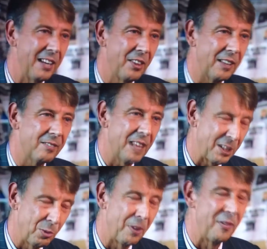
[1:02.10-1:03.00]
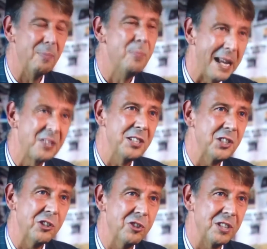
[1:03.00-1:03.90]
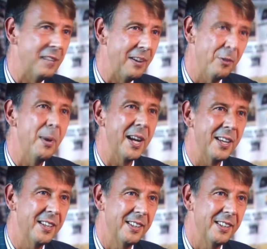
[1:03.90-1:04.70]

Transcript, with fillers: I think that's one of the best decisions I've ever made.